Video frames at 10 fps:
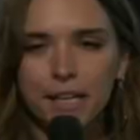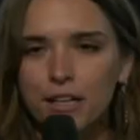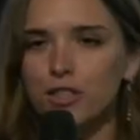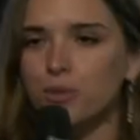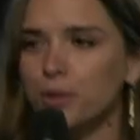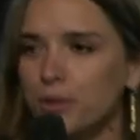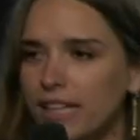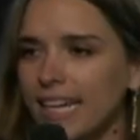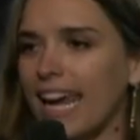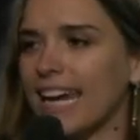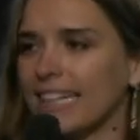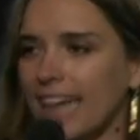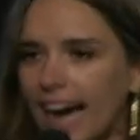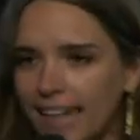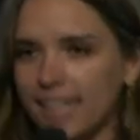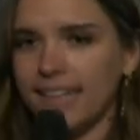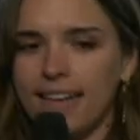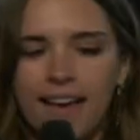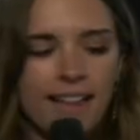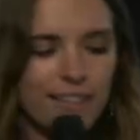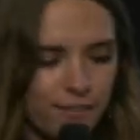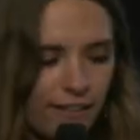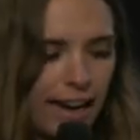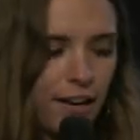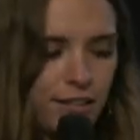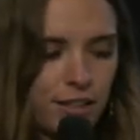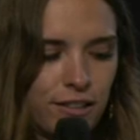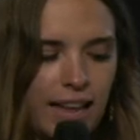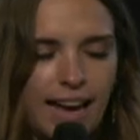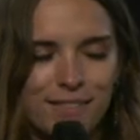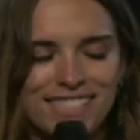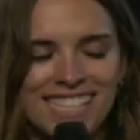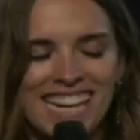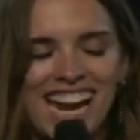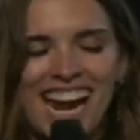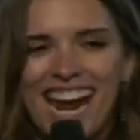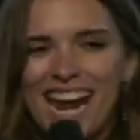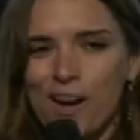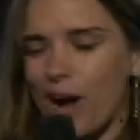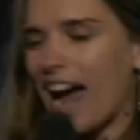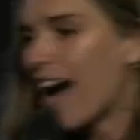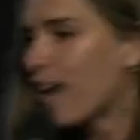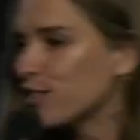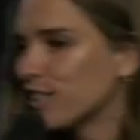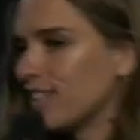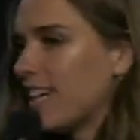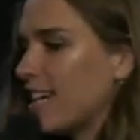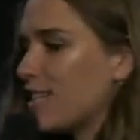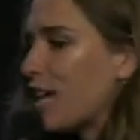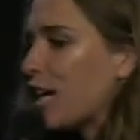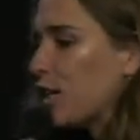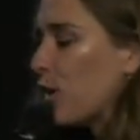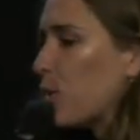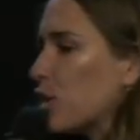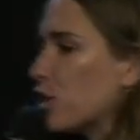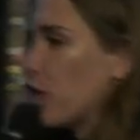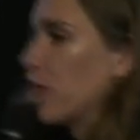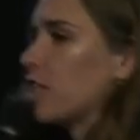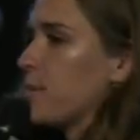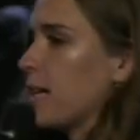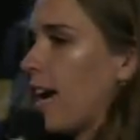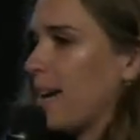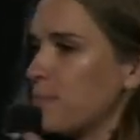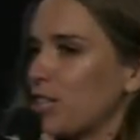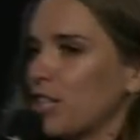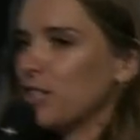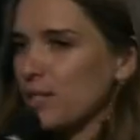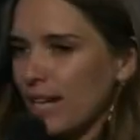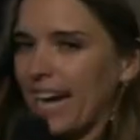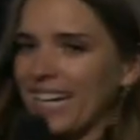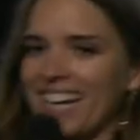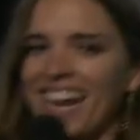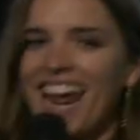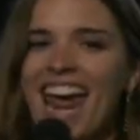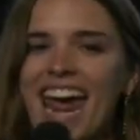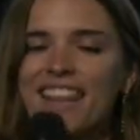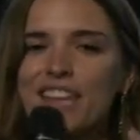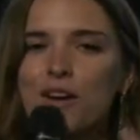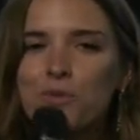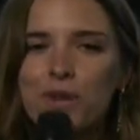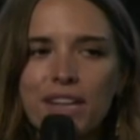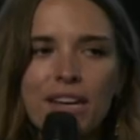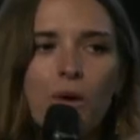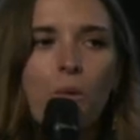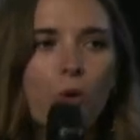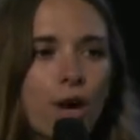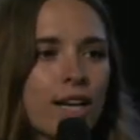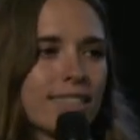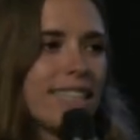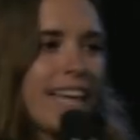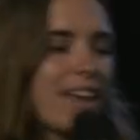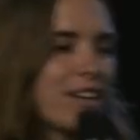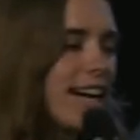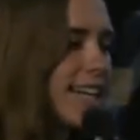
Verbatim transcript: Peter truly ignited the fire in their lives. And after this, you know, the church becomes united and they really work together.